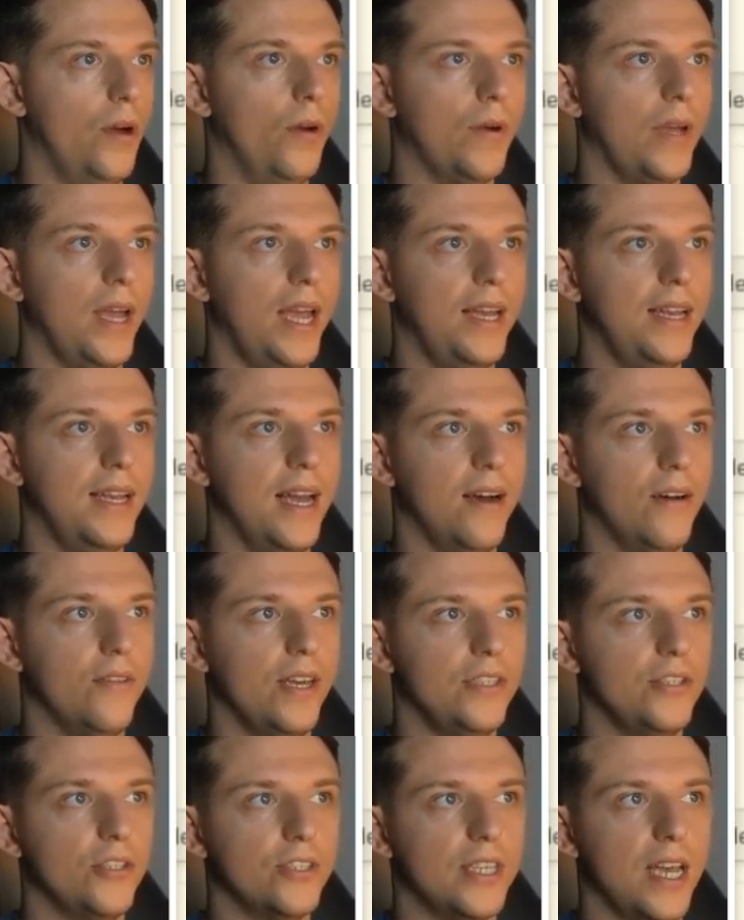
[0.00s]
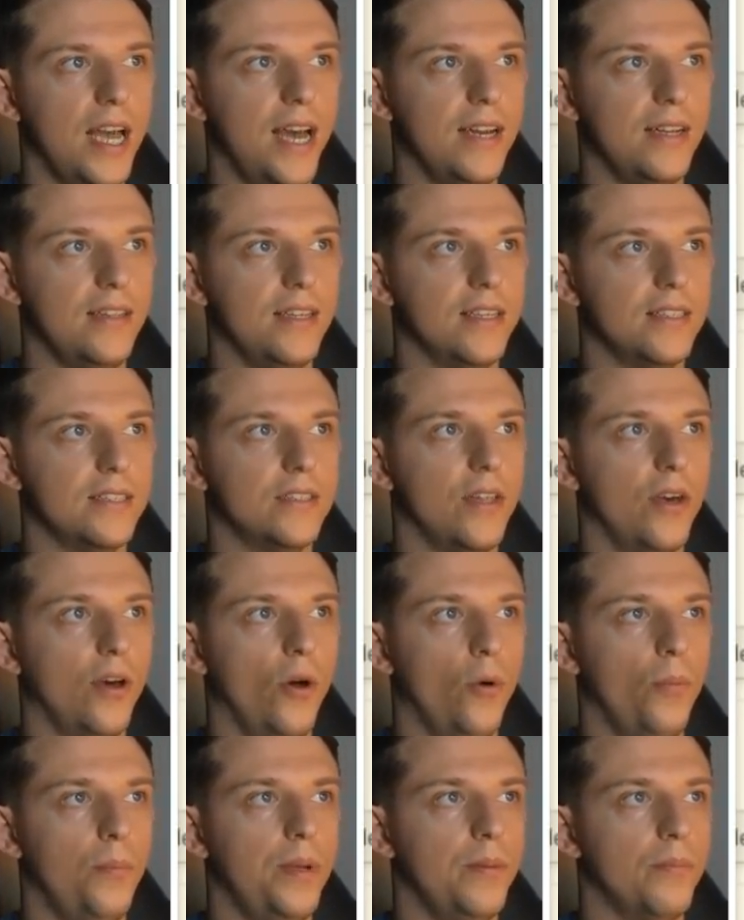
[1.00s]
Okay, now they just added this, the
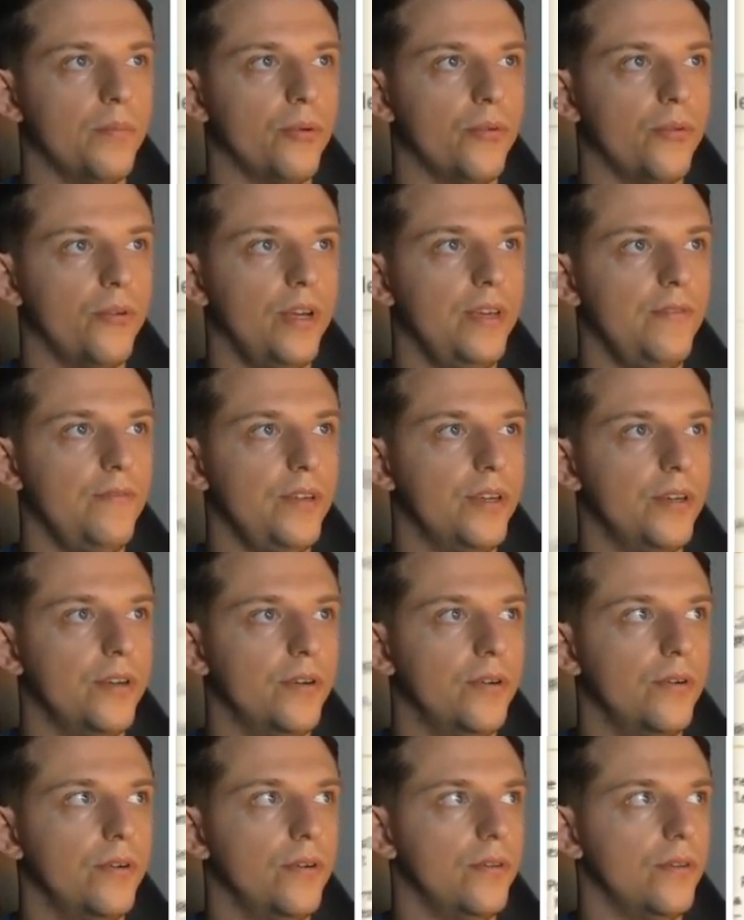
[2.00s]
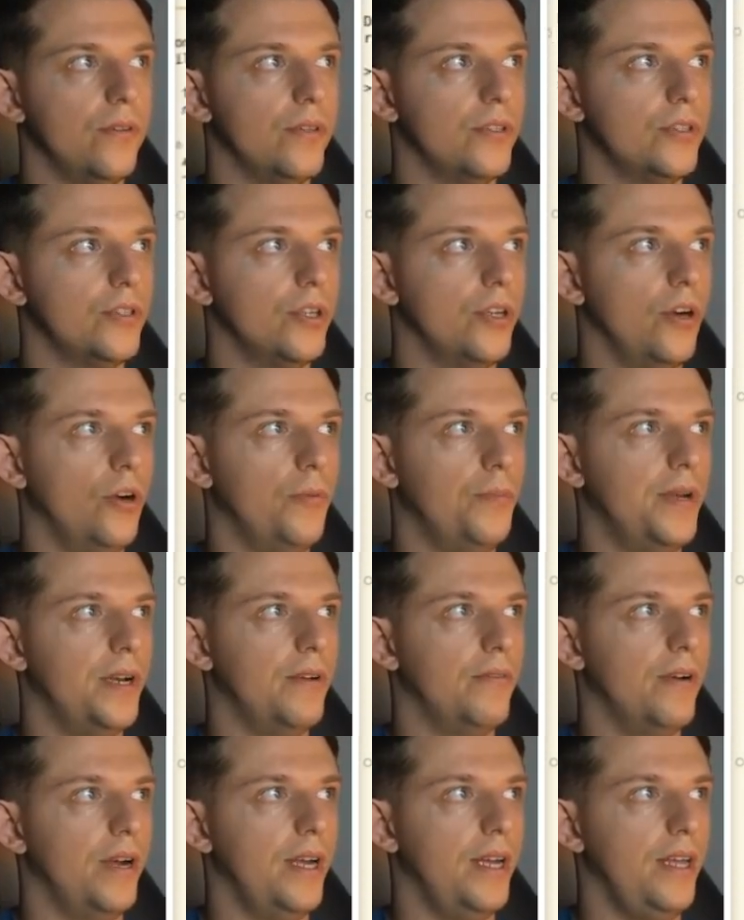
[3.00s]
open preview. Should open
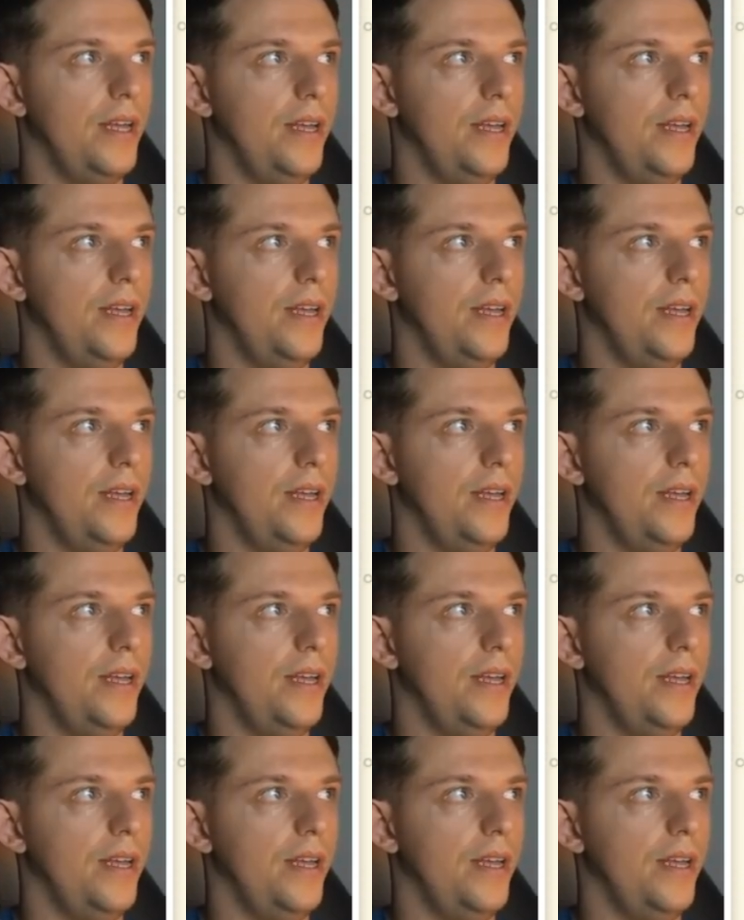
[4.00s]
it right